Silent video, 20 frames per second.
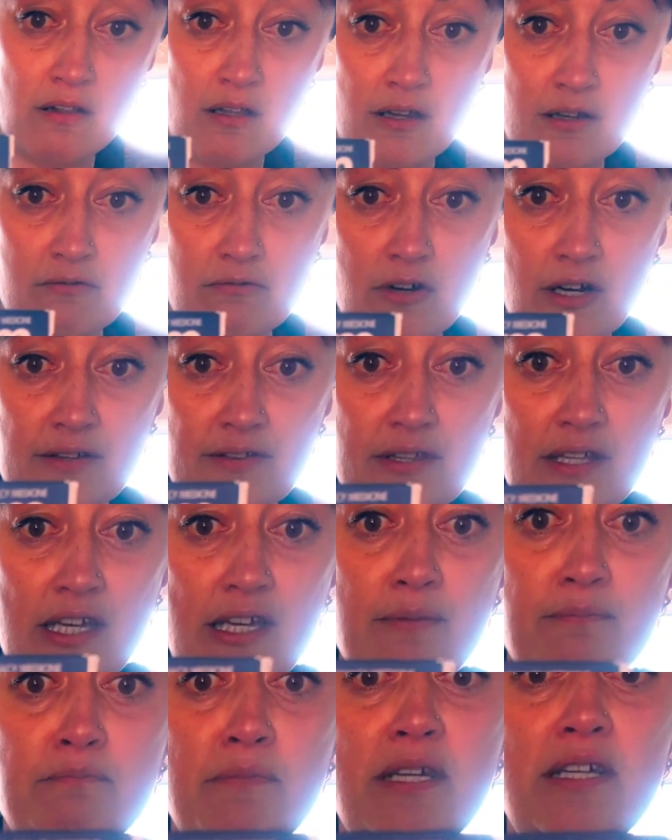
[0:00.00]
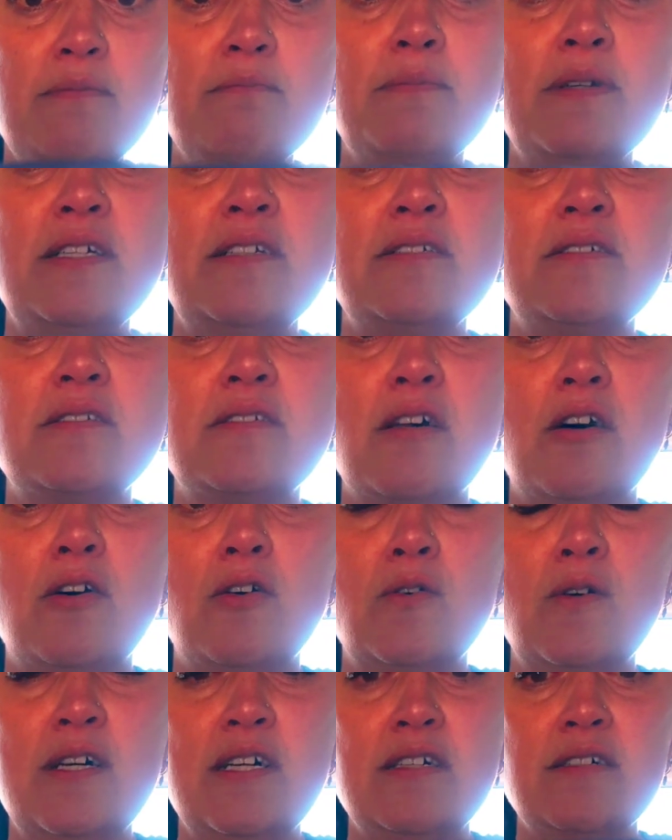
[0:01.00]
Like right there,
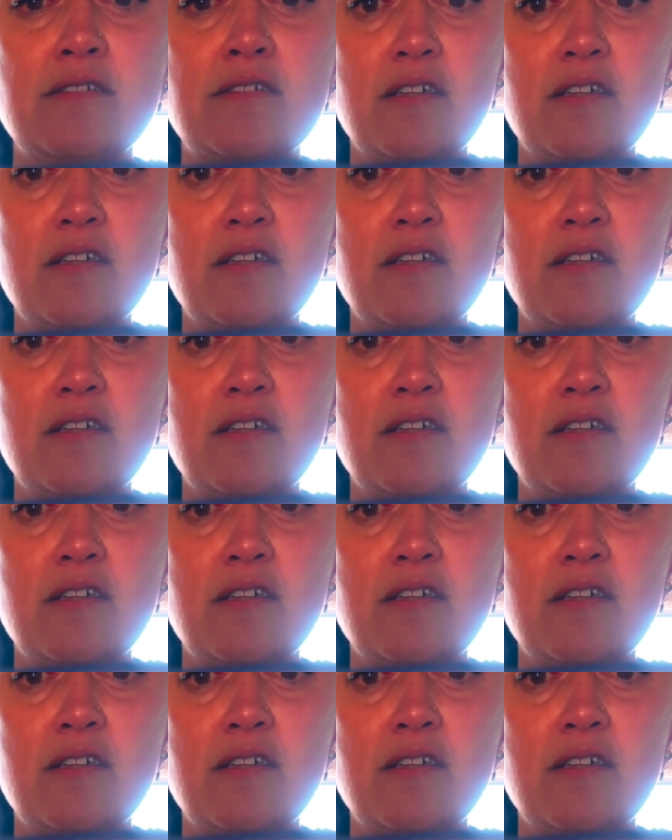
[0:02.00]
fenbendazole.